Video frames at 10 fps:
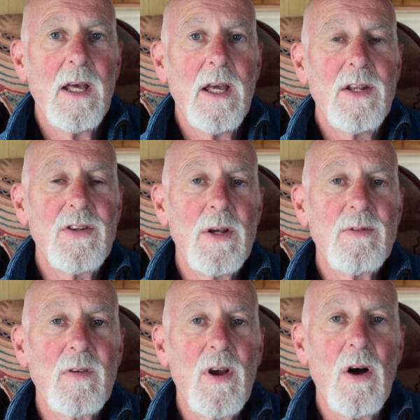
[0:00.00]
In
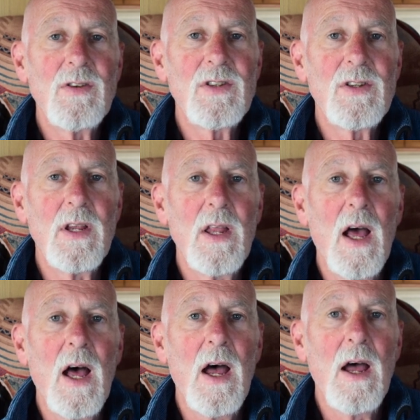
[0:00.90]
terms of cost,
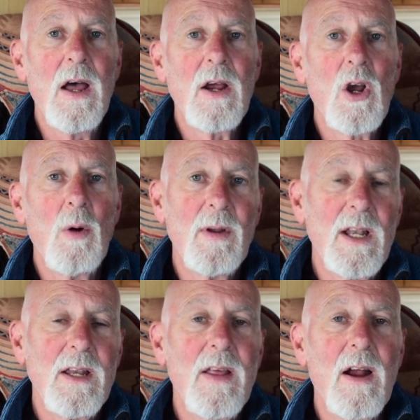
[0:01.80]

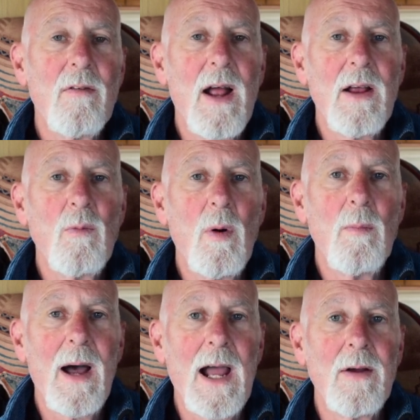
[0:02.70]
commonly they're around
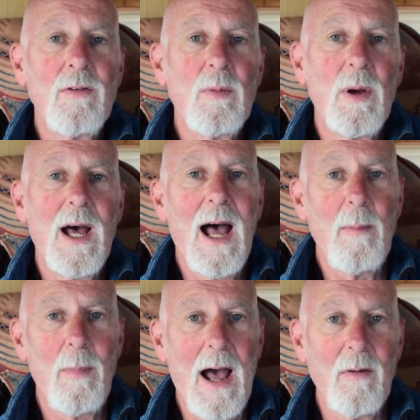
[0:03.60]
£1 per
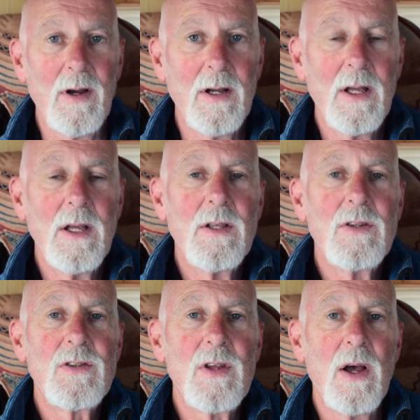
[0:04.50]
amp hour.
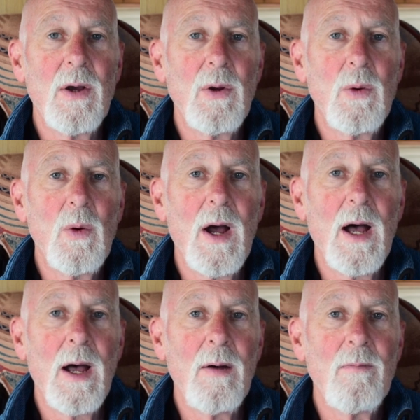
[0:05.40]

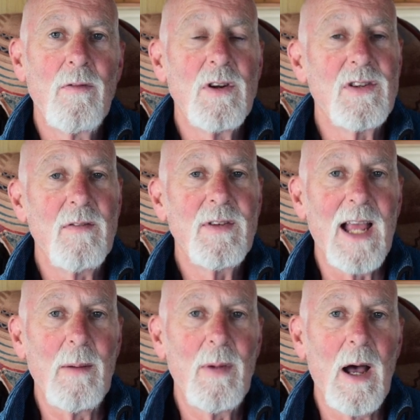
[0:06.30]
So for a 70
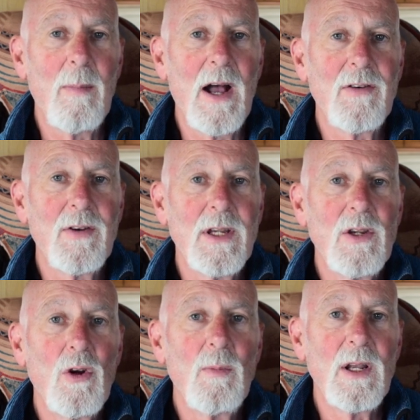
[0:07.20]
amp hour battery,
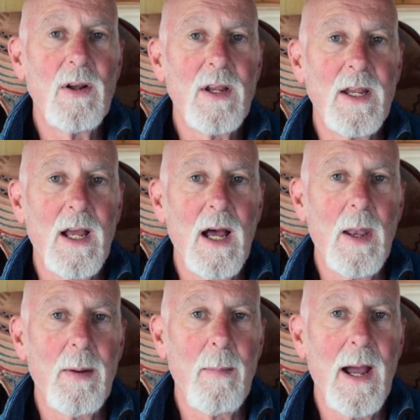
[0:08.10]
you'll be looking
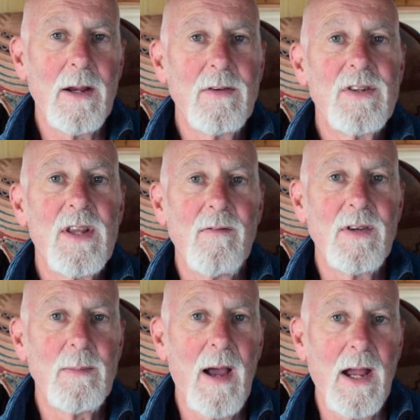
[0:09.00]
at about
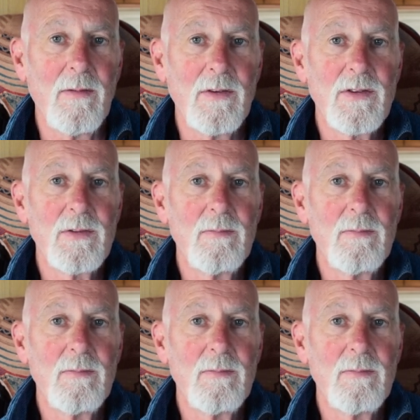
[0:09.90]
£70.